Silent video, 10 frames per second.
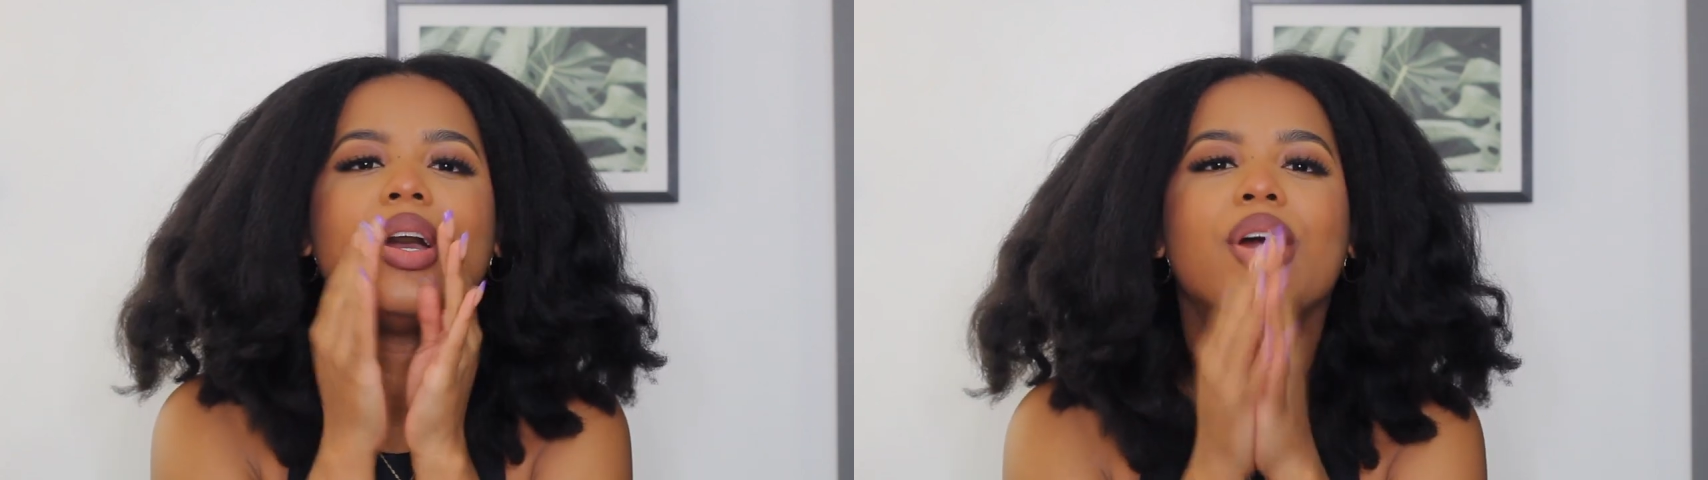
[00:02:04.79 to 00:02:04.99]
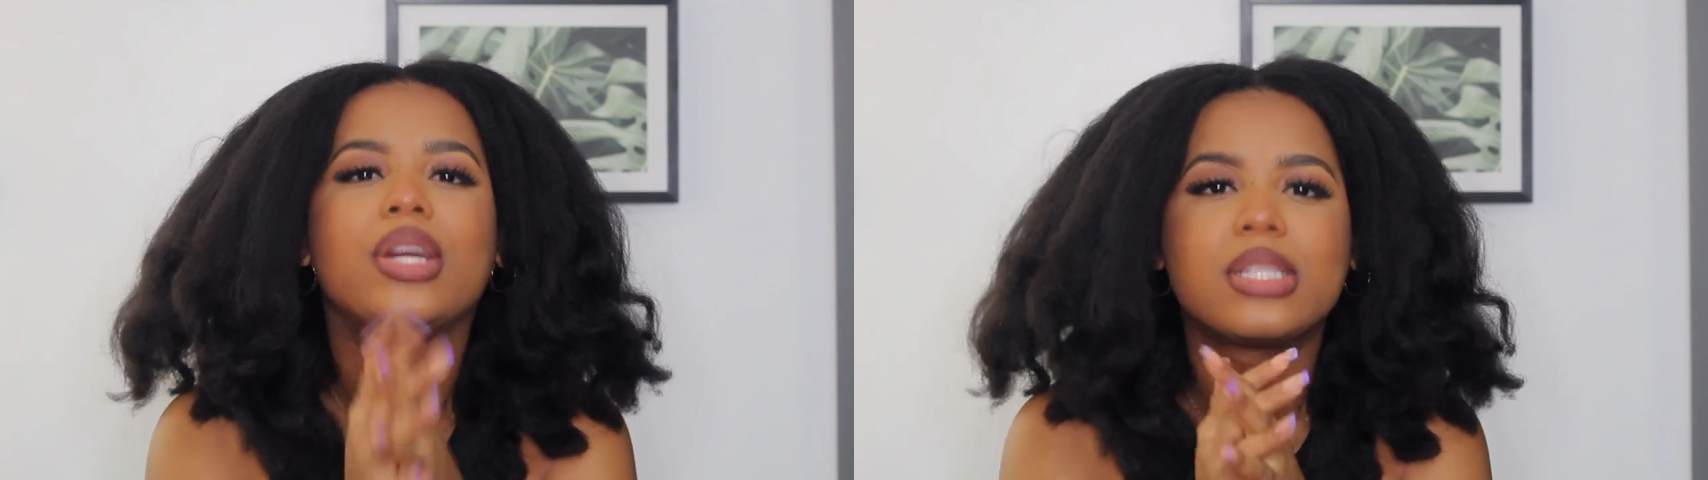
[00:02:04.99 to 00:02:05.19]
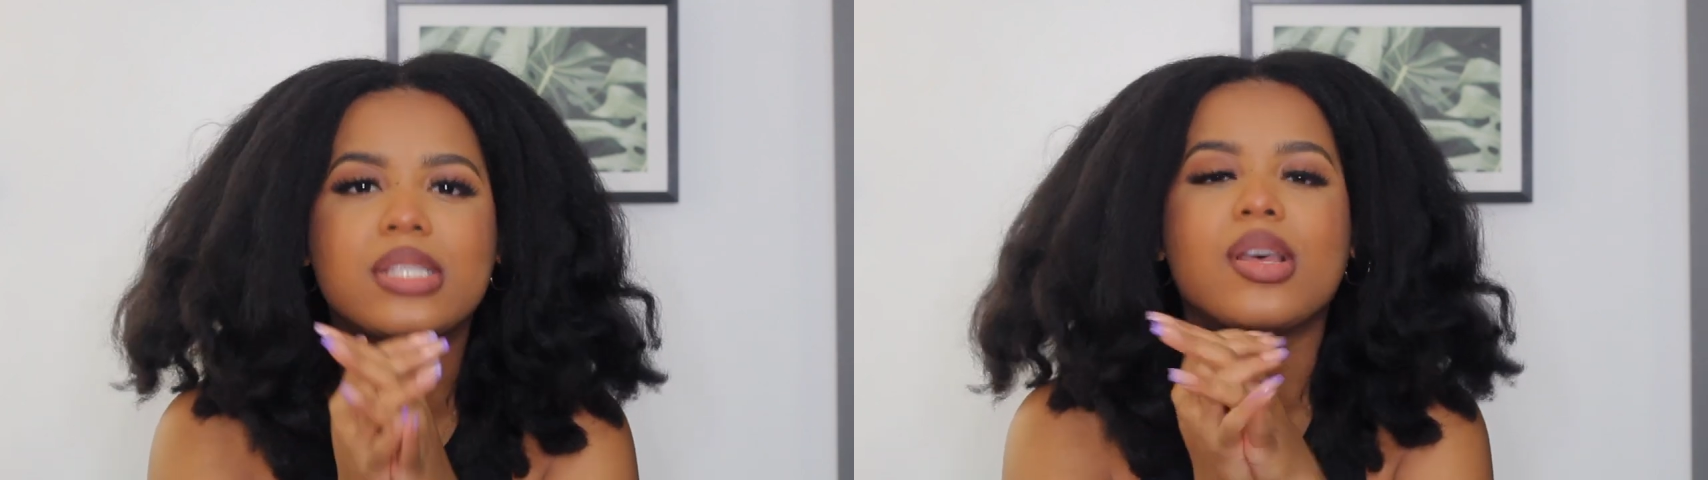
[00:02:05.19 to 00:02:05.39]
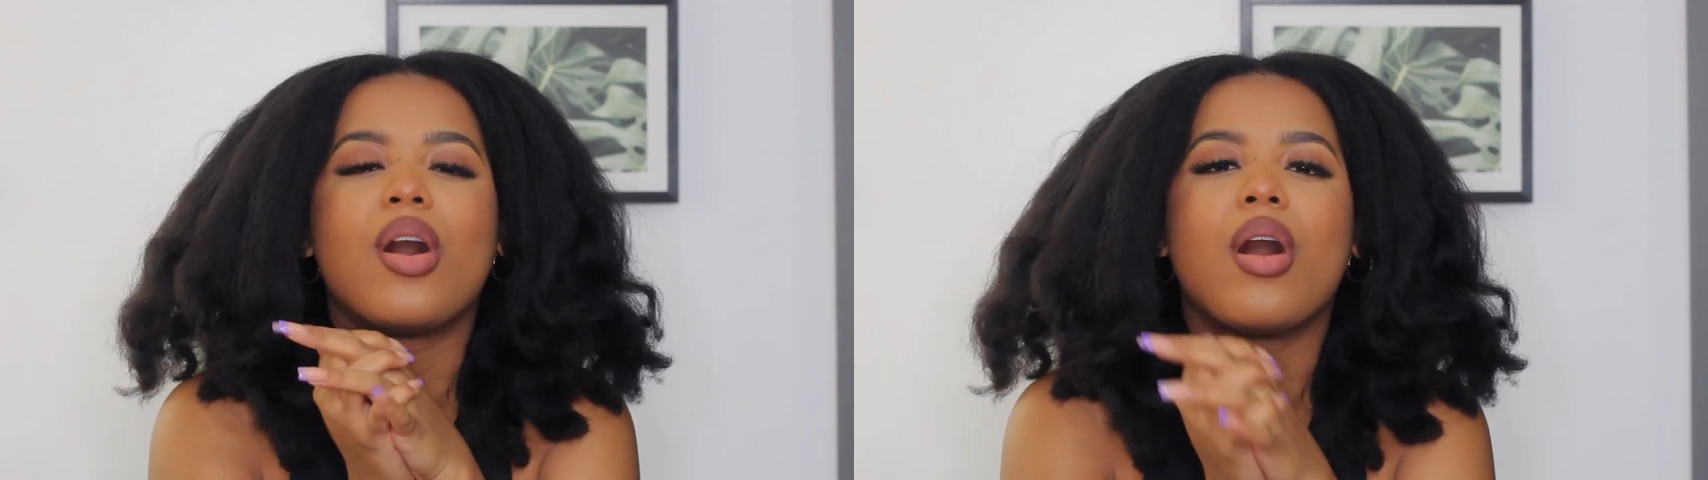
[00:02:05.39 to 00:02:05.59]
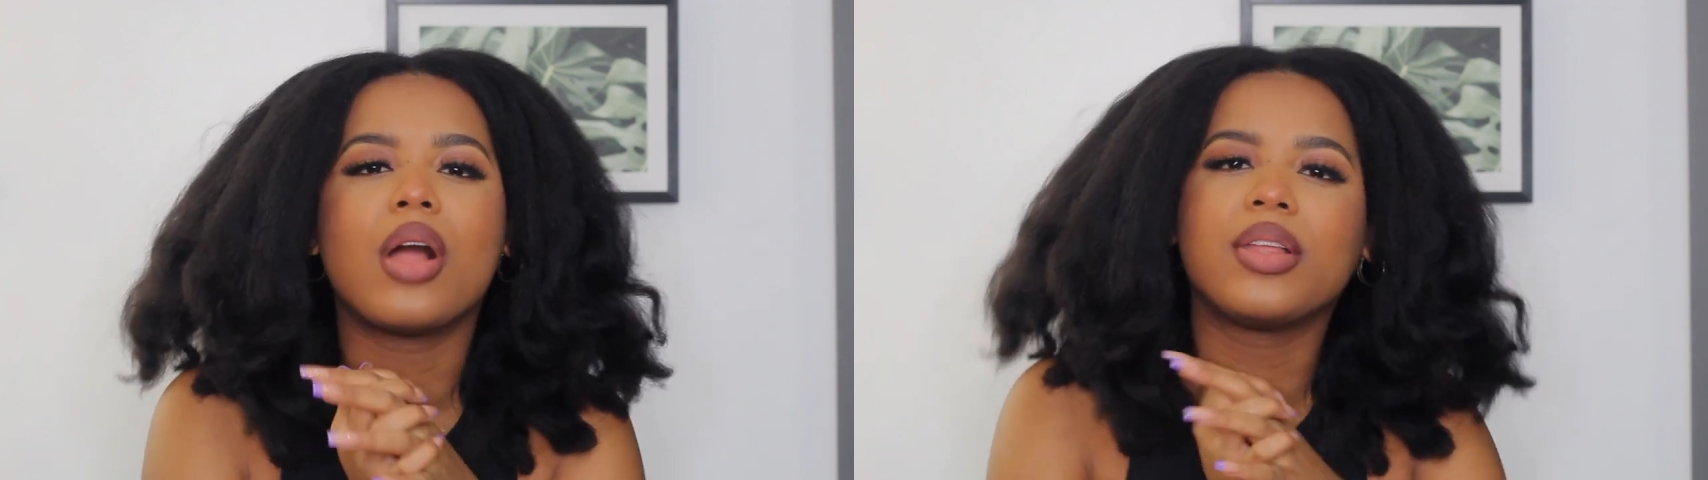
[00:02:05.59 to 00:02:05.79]
hurts
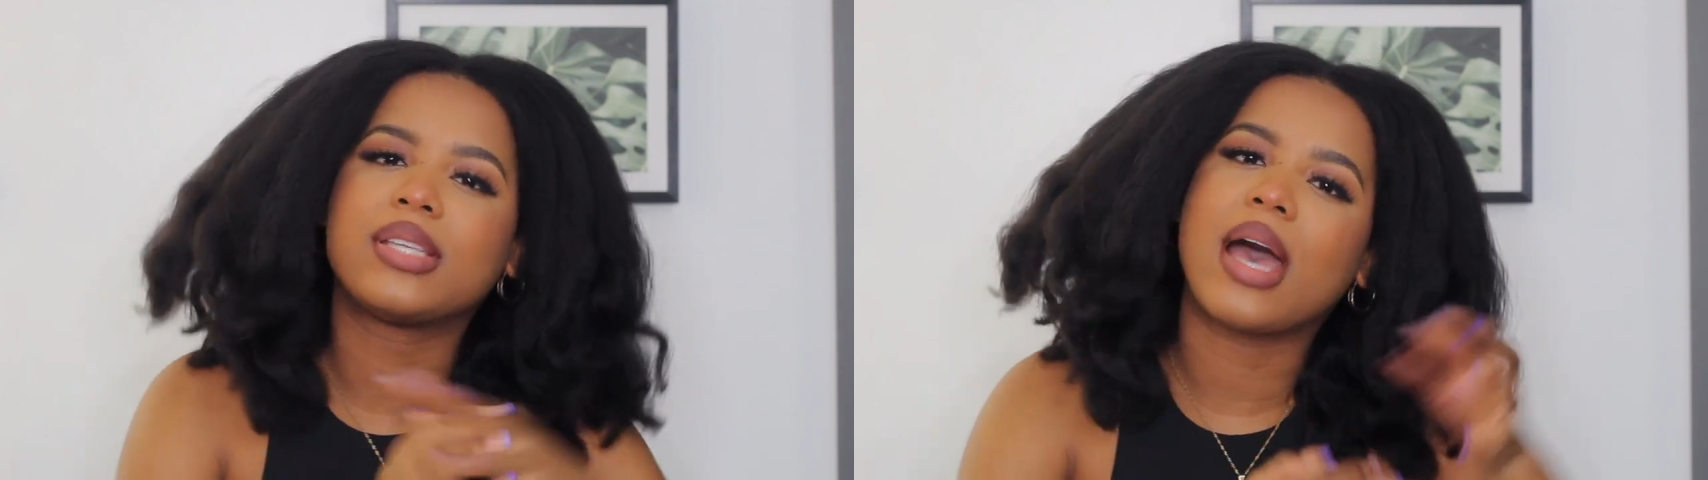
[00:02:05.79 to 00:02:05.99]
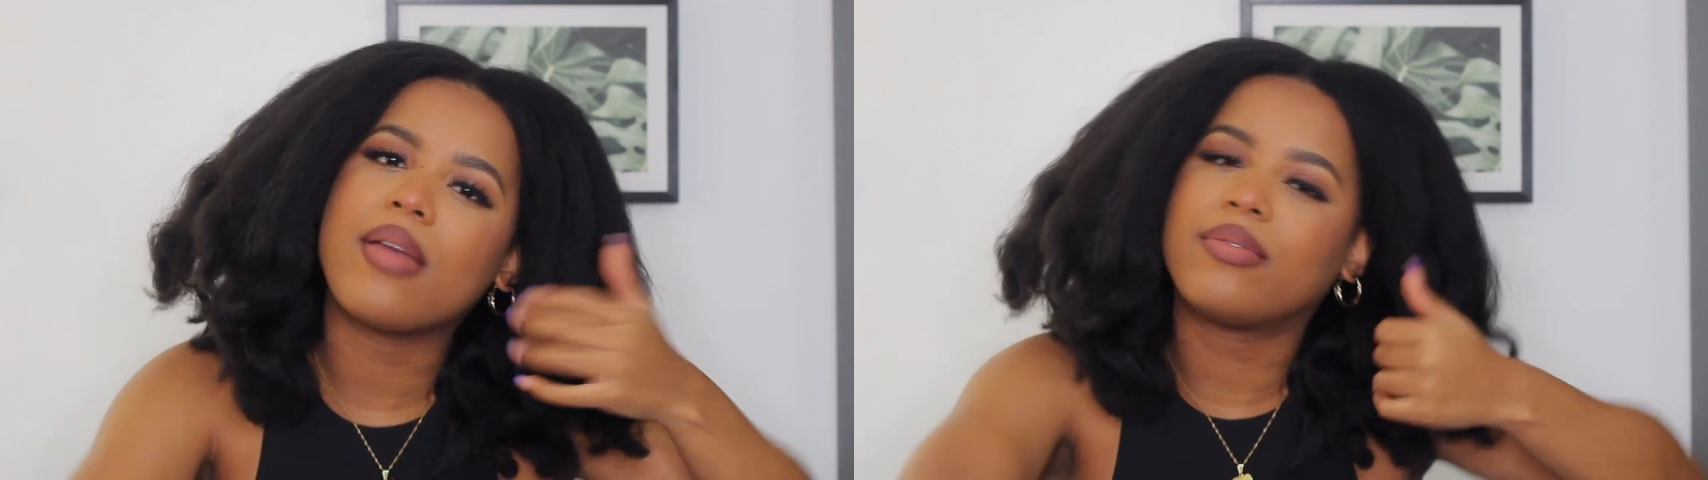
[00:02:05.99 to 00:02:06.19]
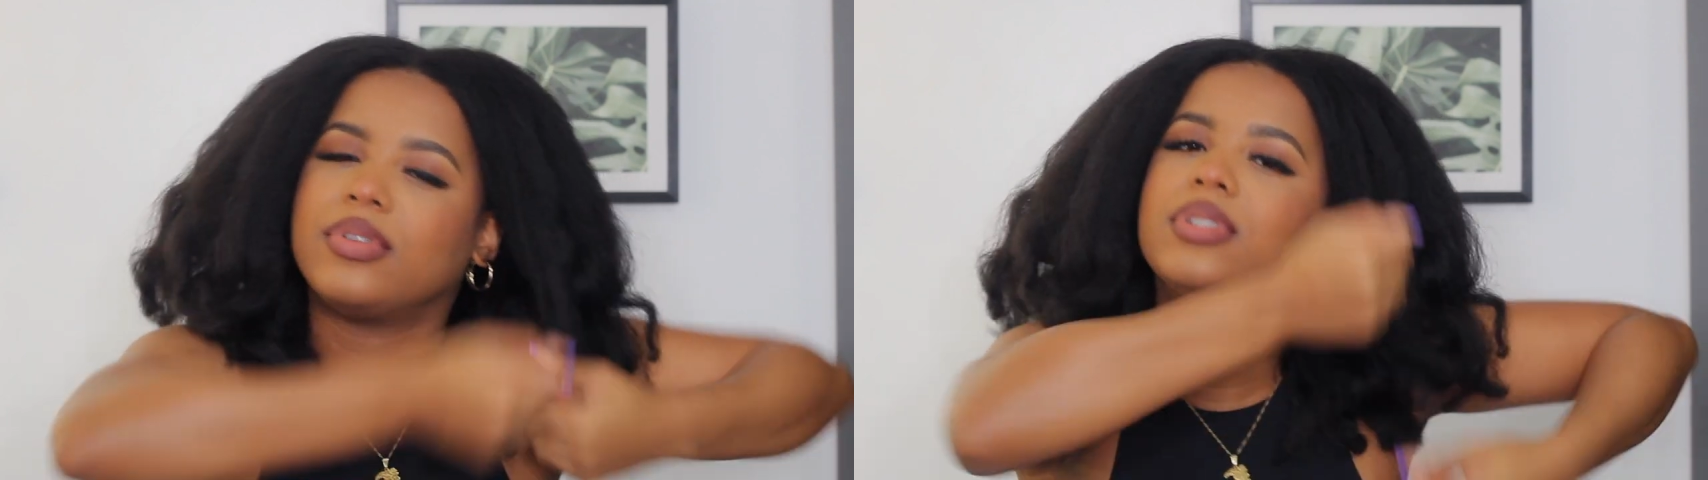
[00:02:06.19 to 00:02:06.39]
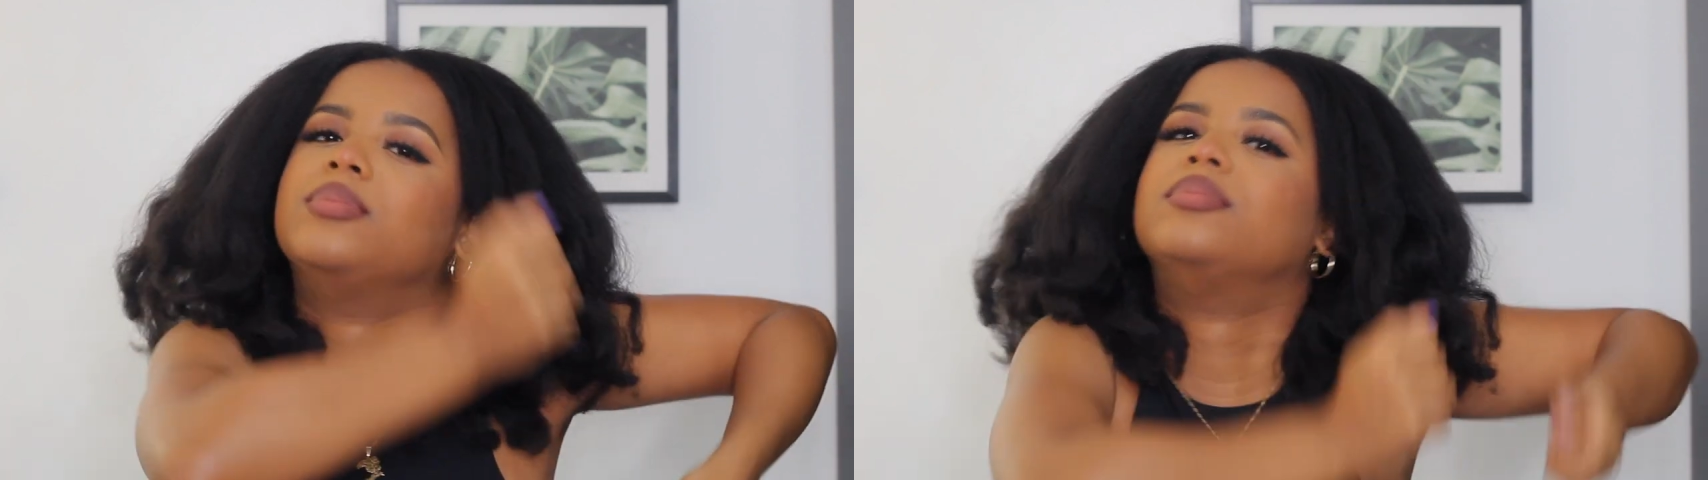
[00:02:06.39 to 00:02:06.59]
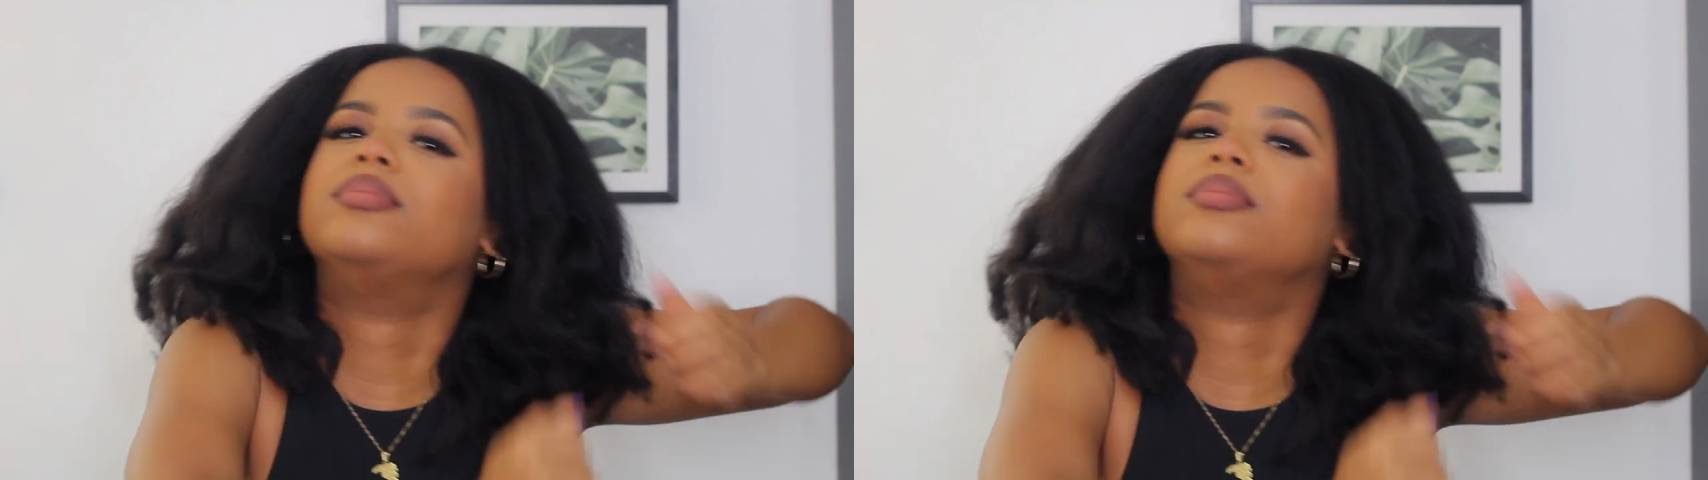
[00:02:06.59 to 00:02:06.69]
all the time from